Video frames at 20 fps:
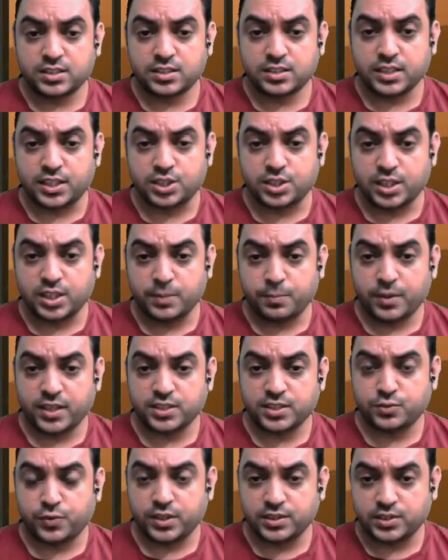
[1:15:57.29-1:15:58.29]
60
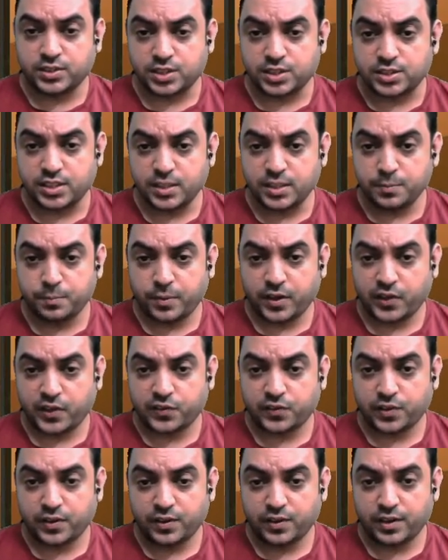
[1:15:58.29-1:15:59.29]
plus 160
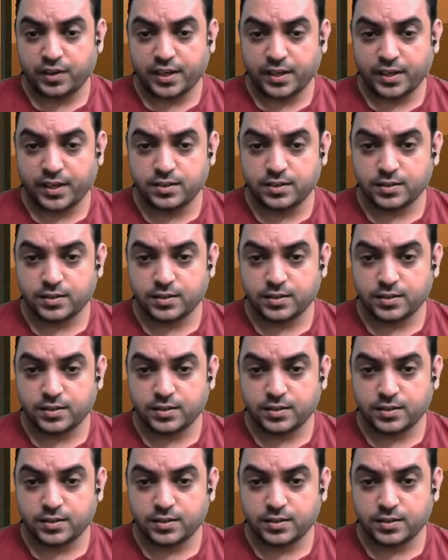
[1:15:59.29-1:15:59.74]
plus 100.